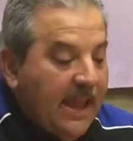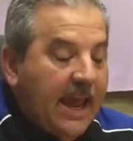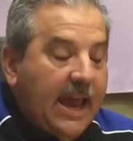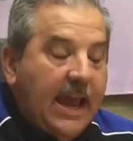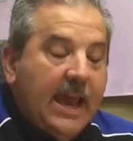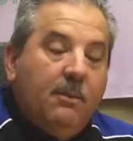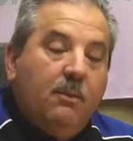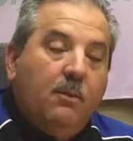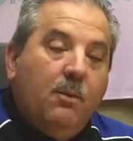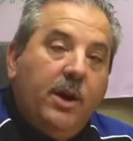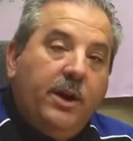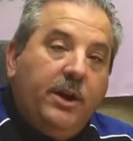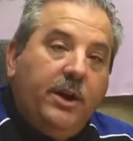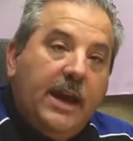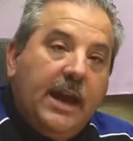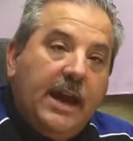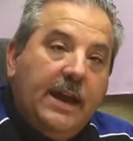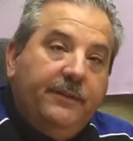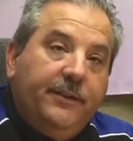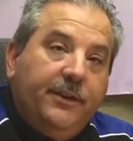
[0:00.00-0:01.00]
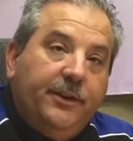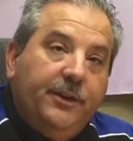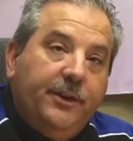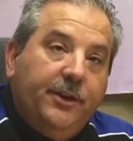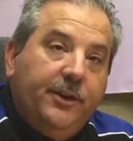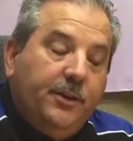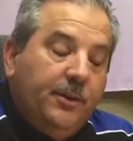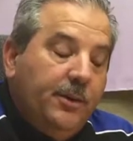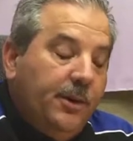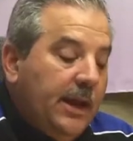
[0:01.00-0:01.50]
And what you have to
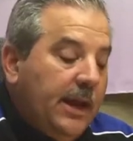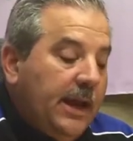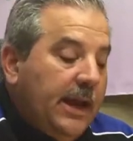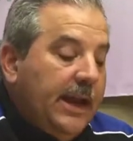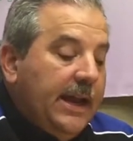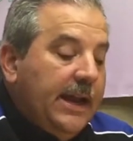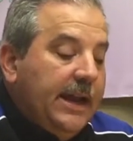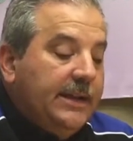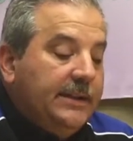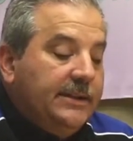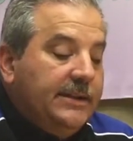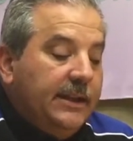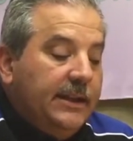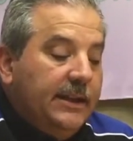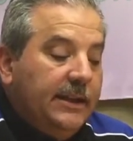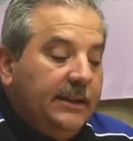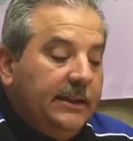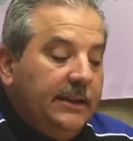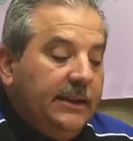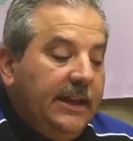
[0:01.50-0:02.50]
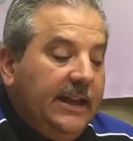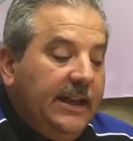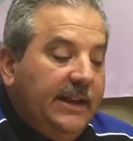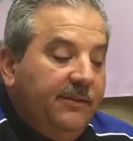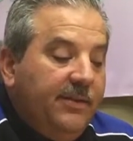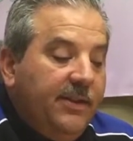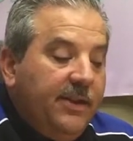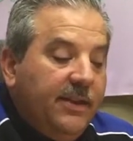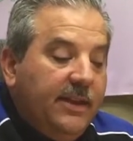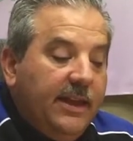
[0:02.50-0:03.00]
do is
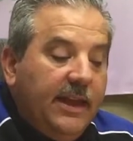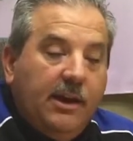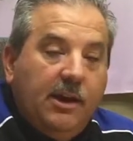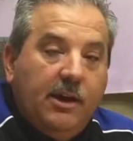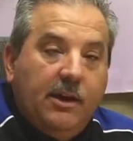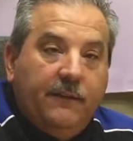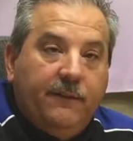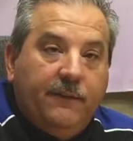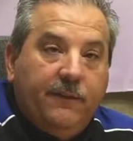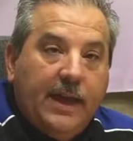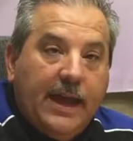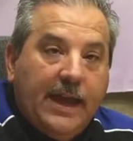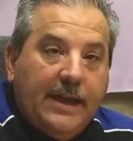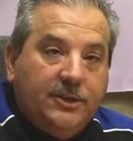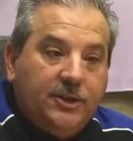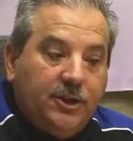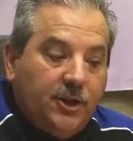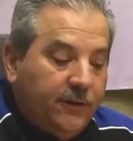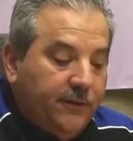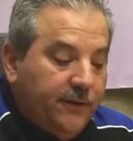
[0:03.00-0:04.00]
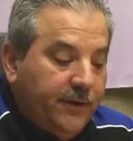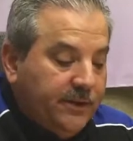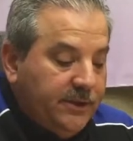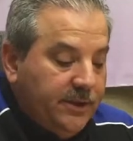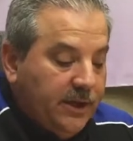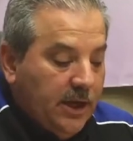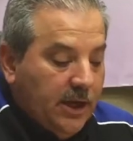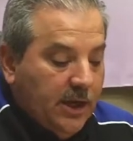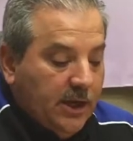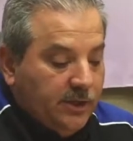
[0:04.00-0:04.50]
leave the thing on a flat surface
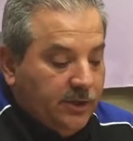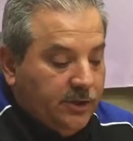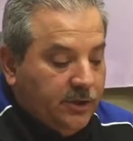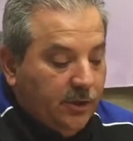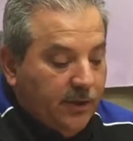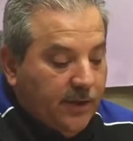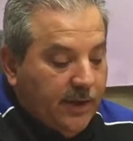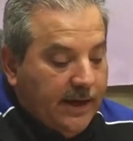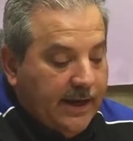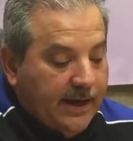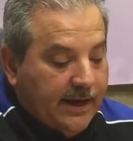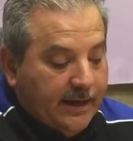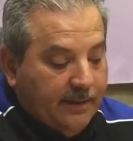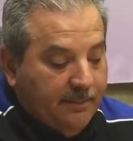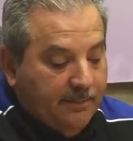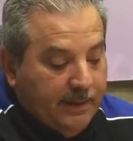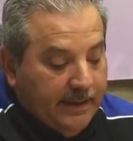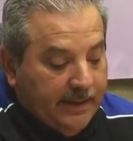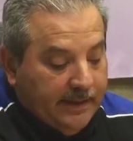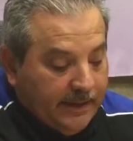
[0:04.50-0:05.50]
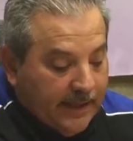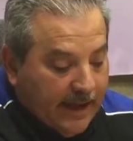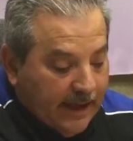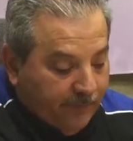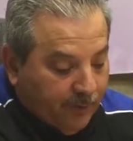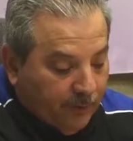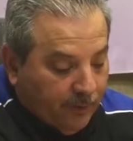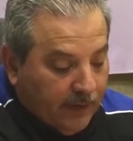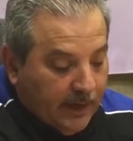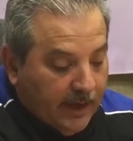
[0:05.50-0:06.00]
so that it can be
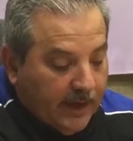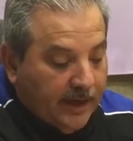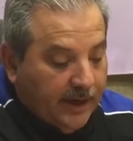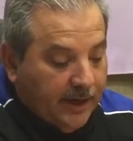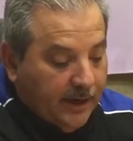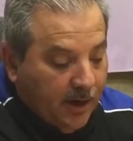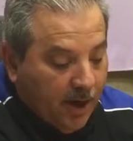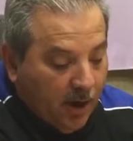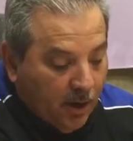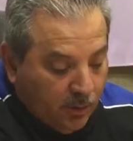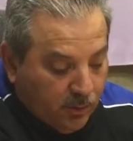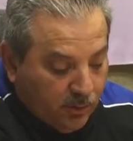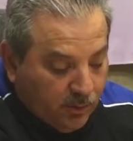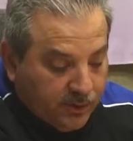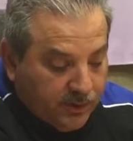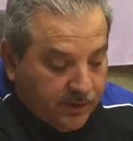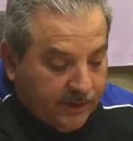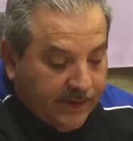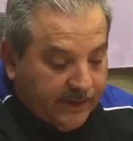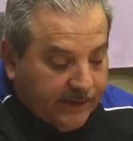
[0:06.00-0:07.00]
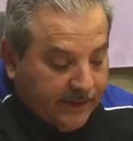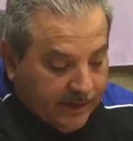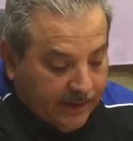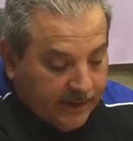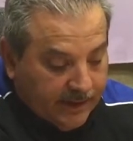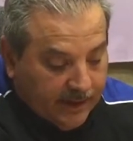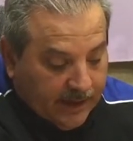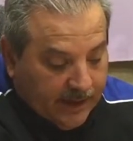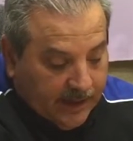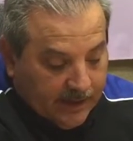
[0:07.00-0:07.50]
level, and it knows that
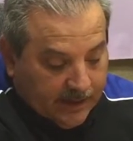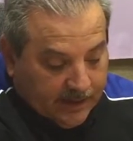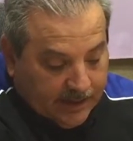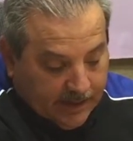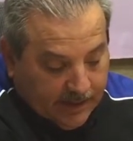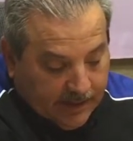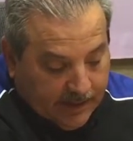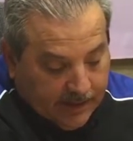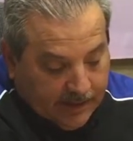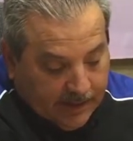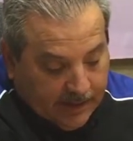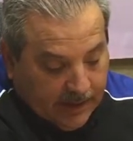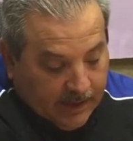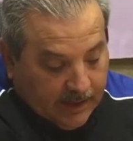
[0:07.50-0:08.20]
the